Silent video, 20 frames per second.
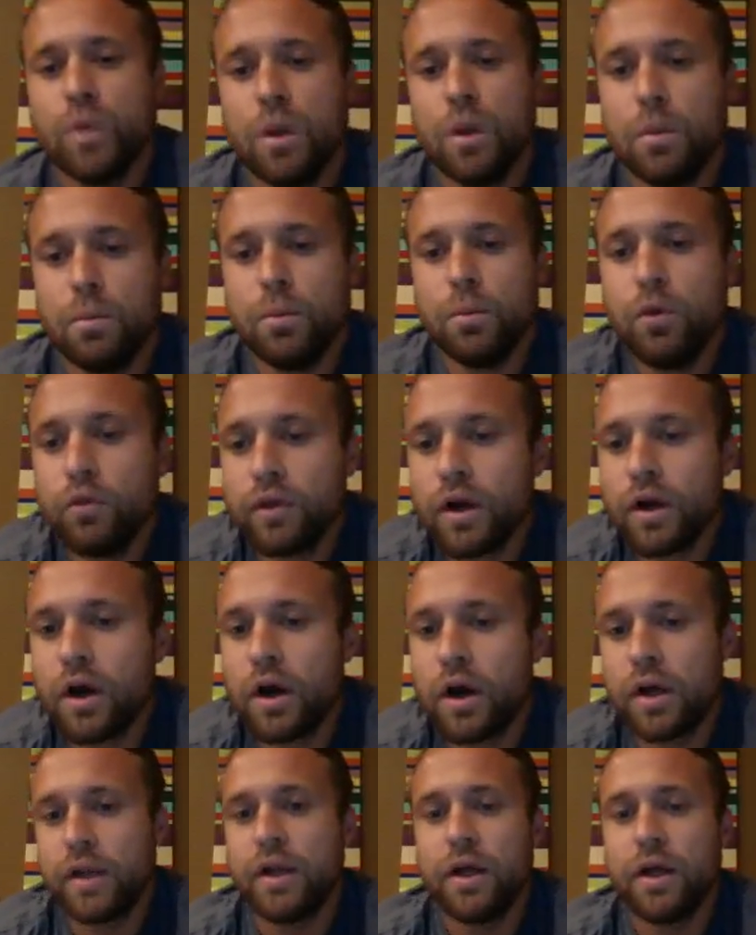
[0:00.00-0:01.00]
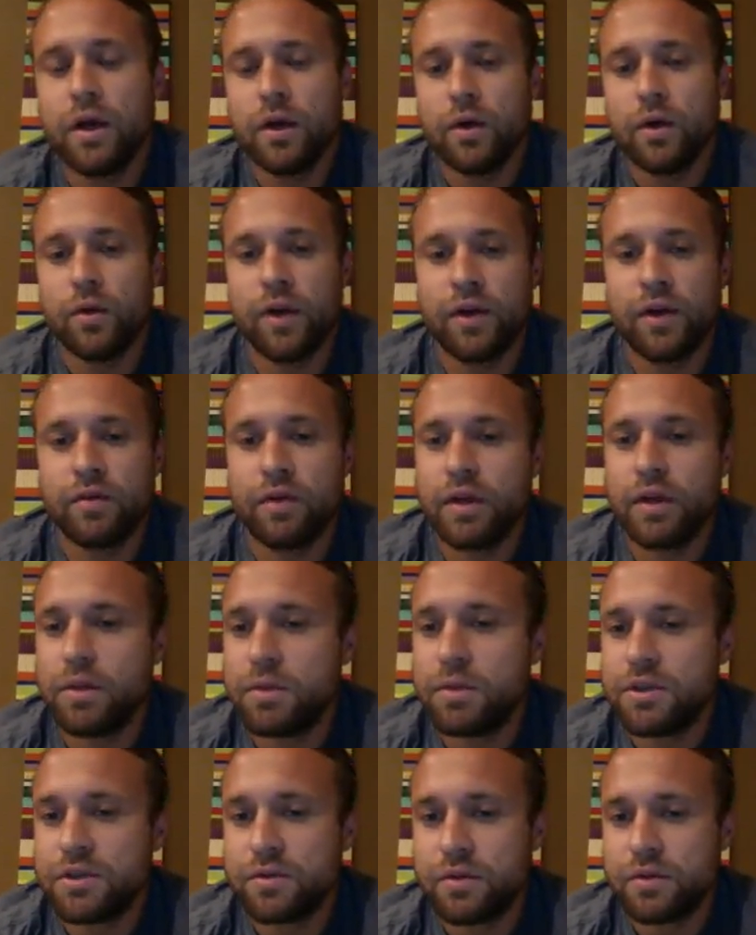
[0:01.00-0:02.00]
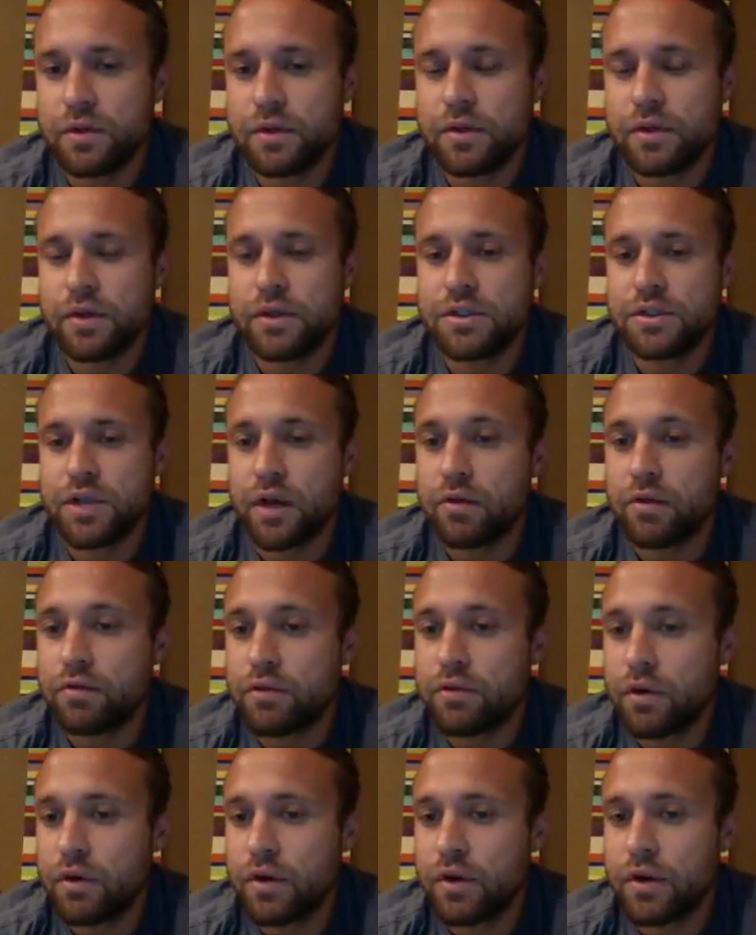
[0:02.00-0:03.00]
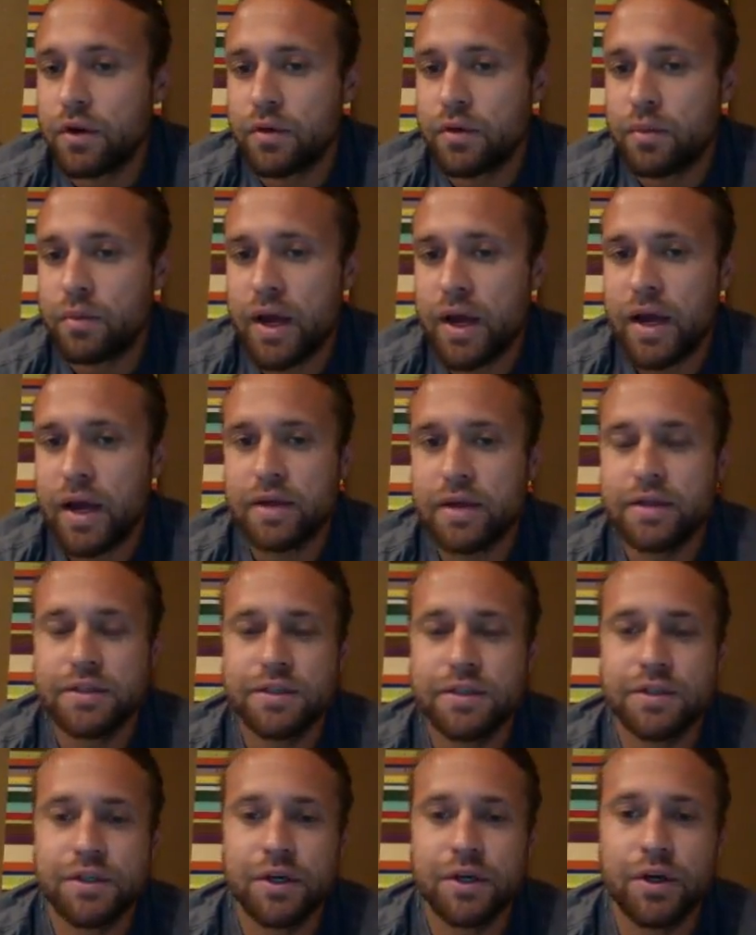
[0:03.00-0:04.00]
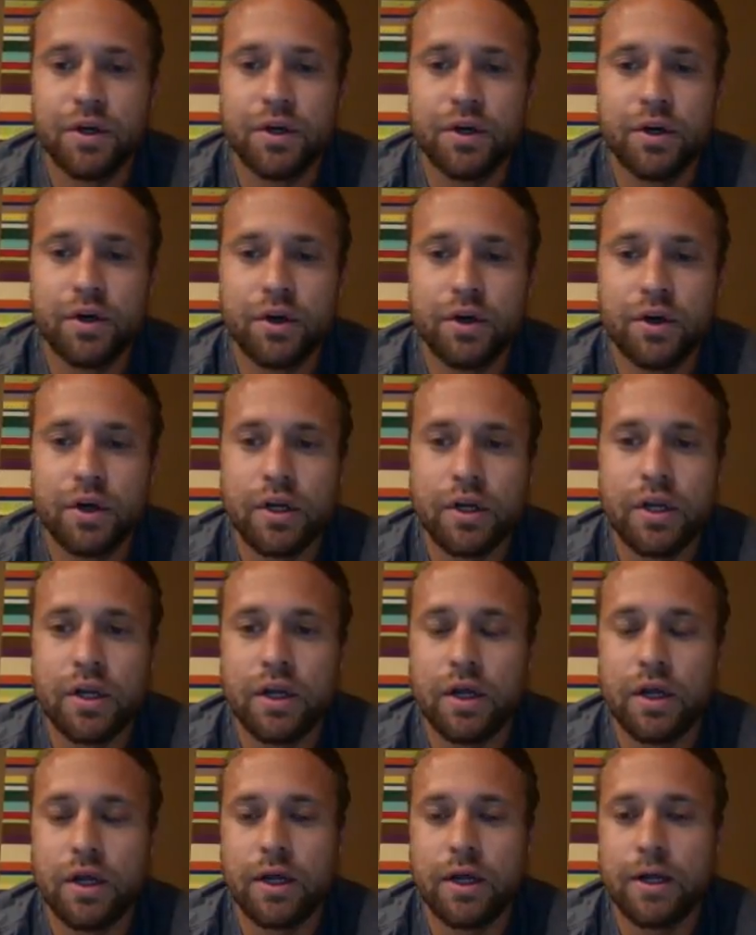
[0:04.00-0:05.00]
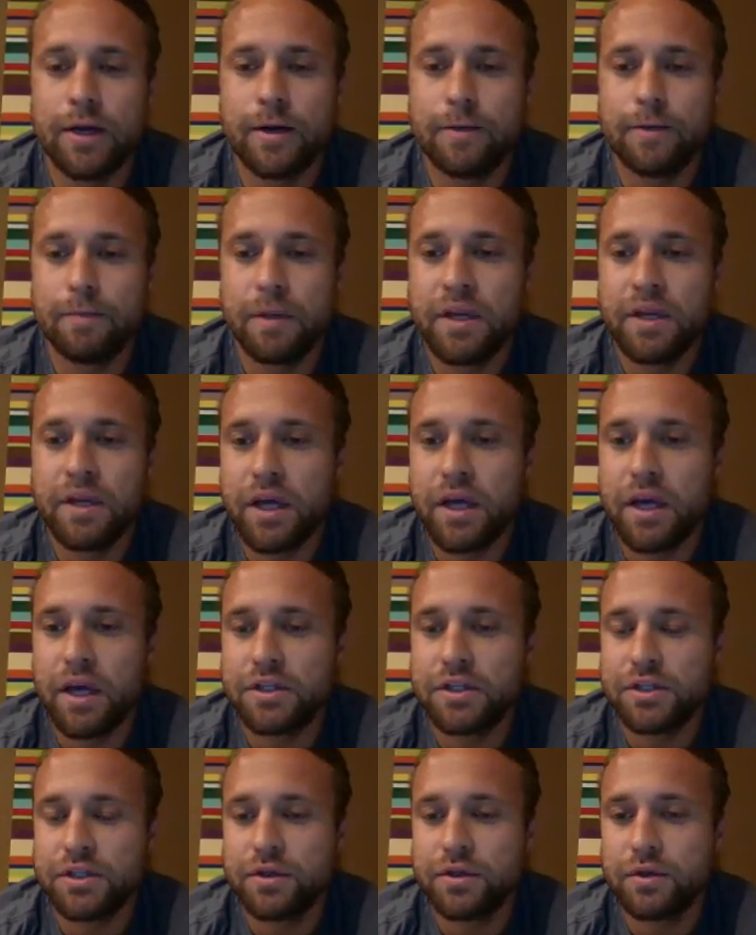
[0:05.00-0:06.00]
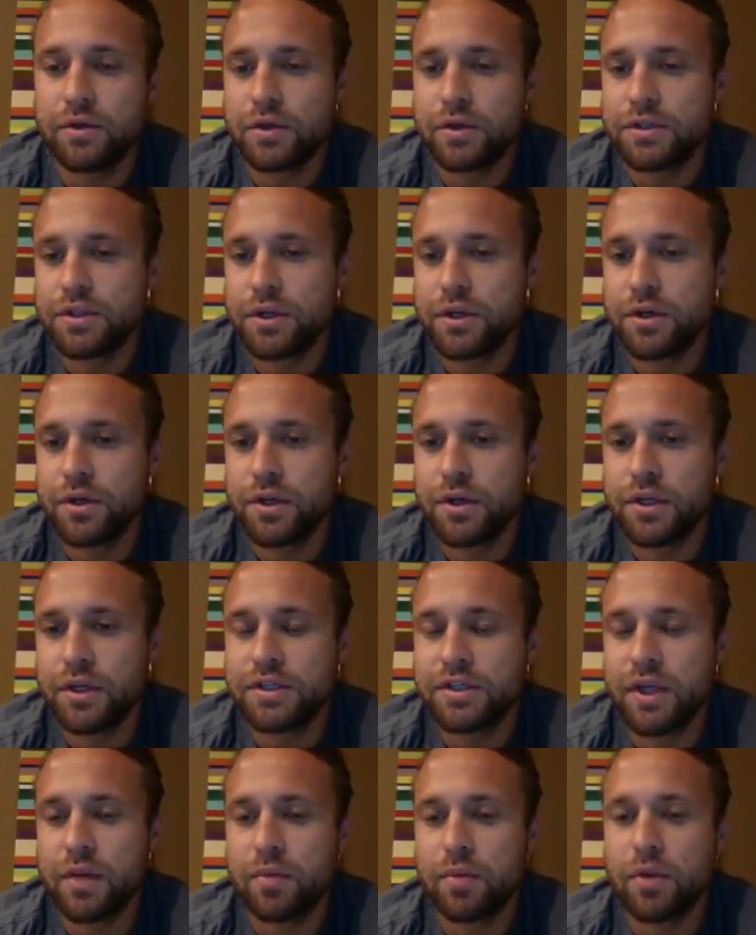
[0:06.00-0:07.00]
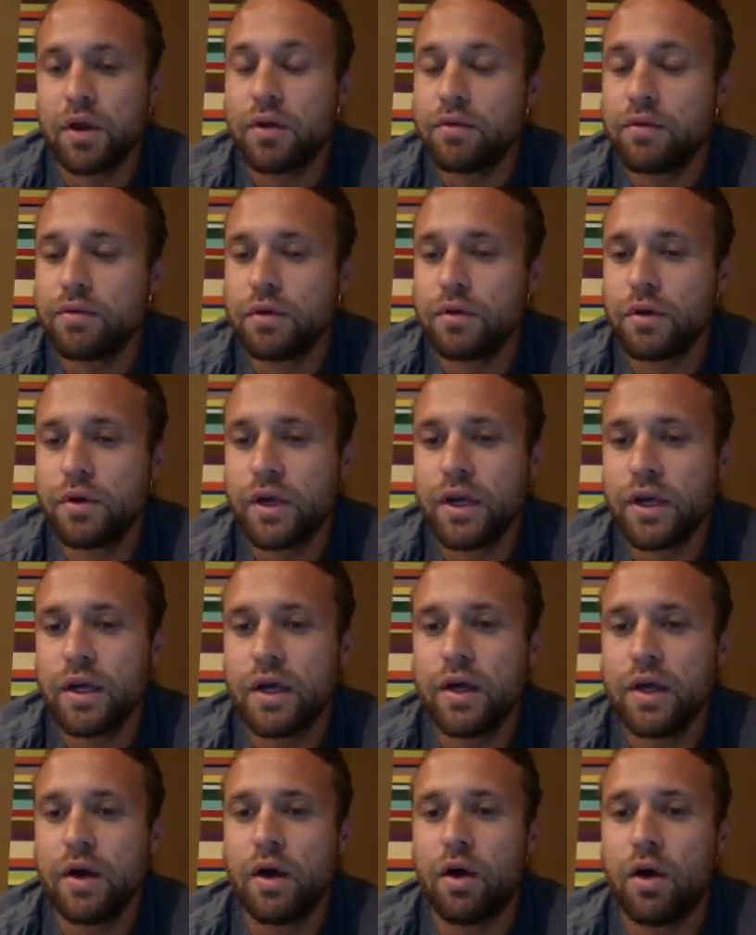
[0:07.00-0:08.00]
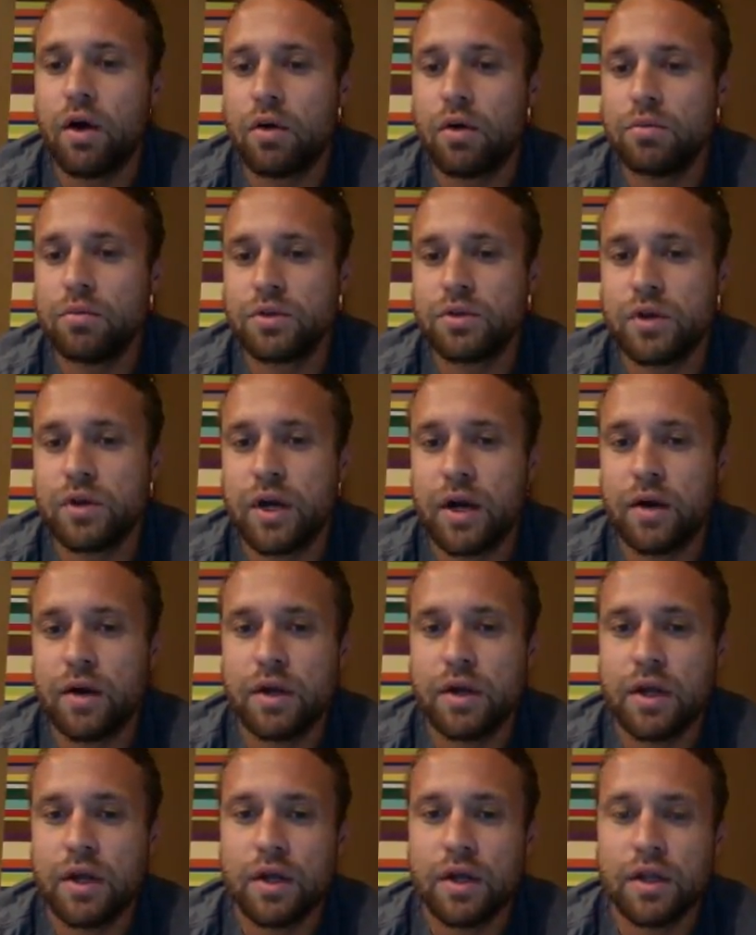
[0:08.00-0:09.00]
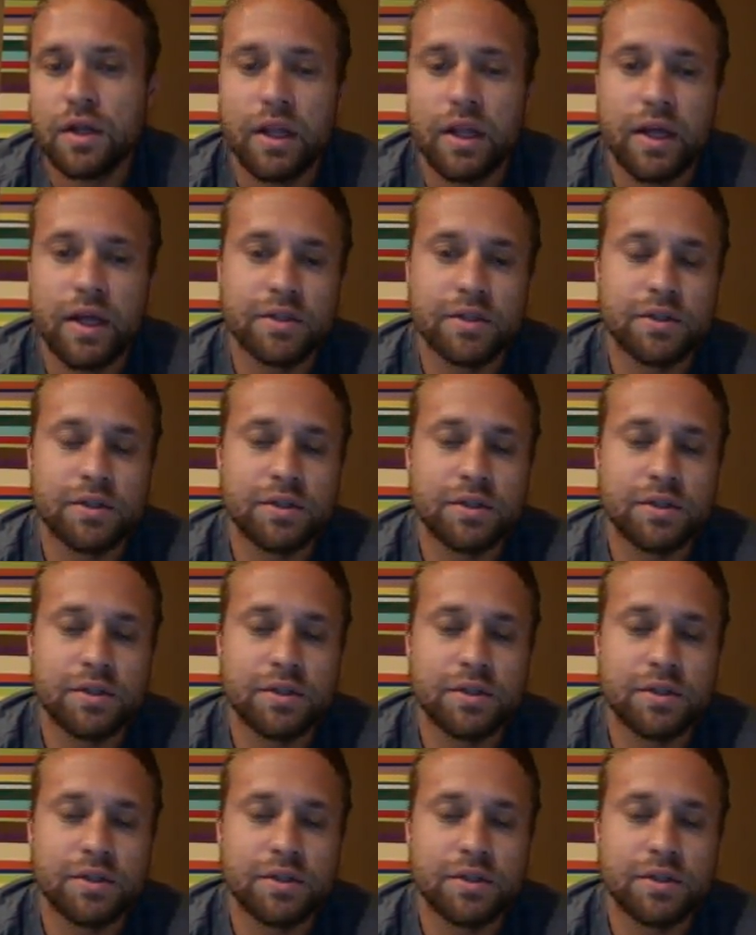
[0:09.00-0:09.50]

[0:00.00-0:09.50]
Moving on, we have an image of a child floating on their back. This is a good indication, or it's a good example of floating. Arms are out, legs are